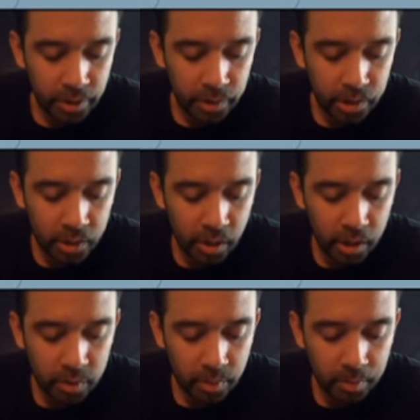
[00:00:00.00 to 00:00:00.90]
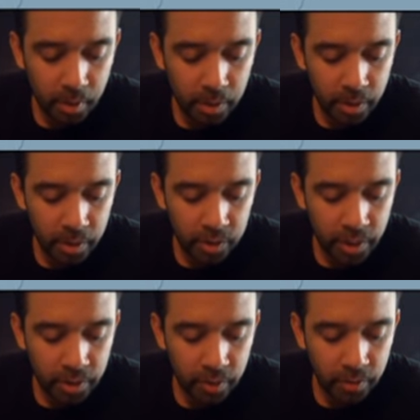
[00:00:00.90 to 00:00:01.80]
use chocks when parking a
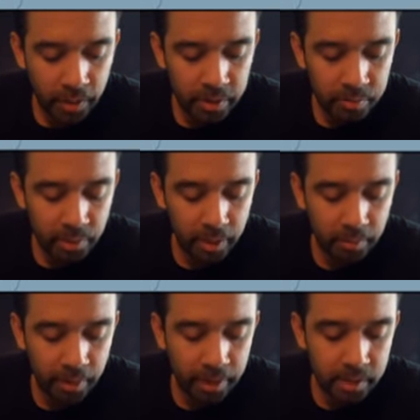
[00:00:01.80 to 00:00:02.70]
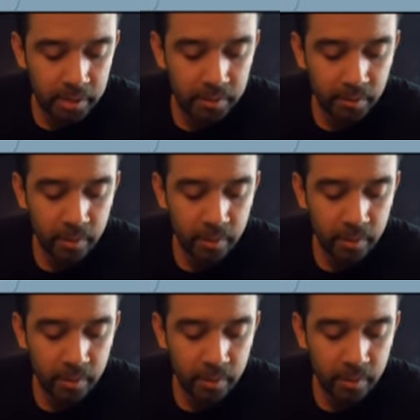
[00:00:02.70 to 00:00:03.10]
trailer without spring brakes?